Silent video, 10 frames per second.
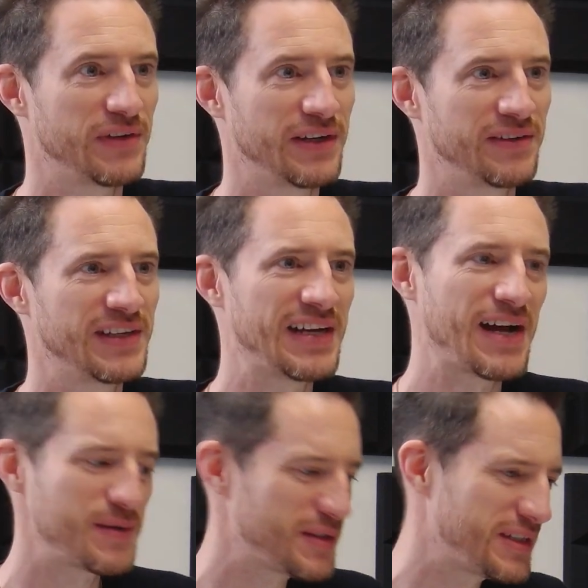here. And then
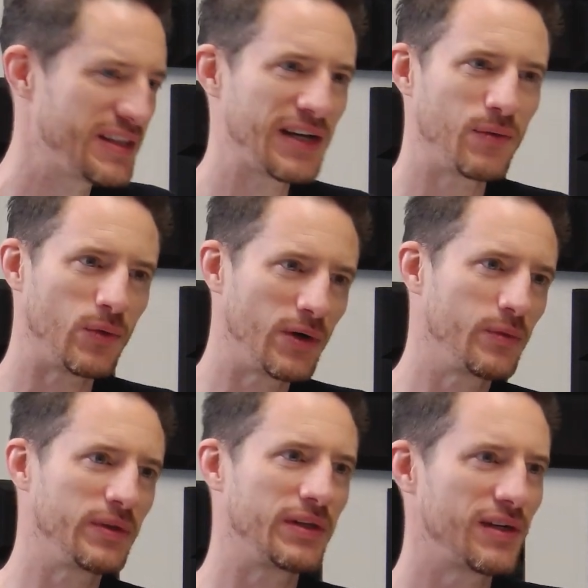how did that work
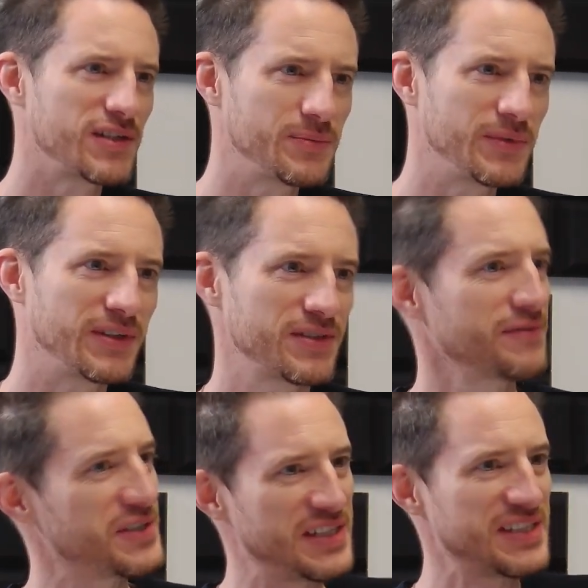with the customer? Because
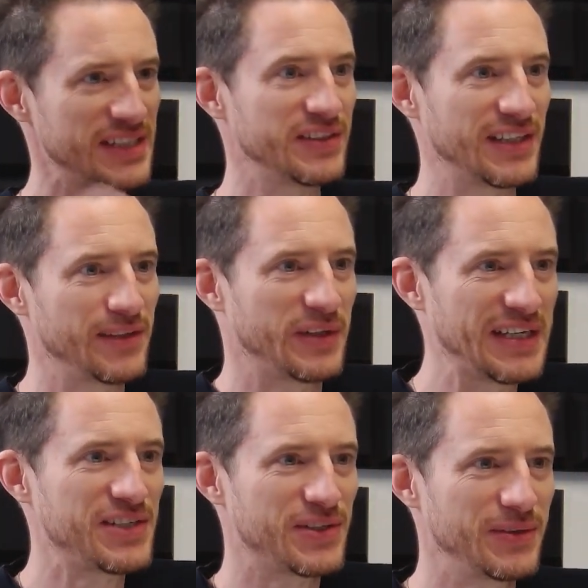obviously you're still dealing with an
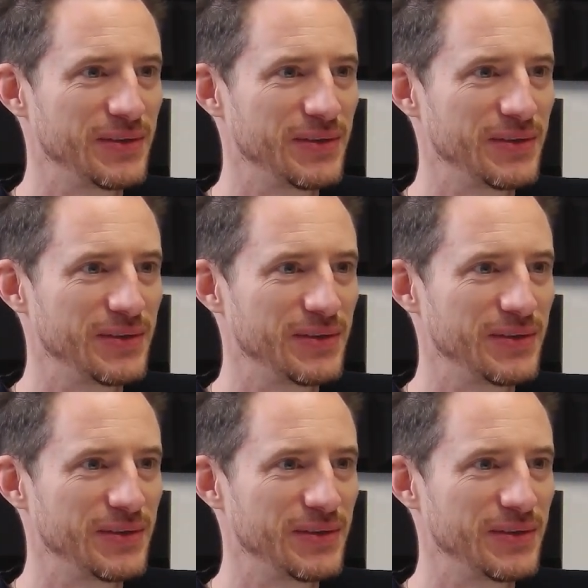issue,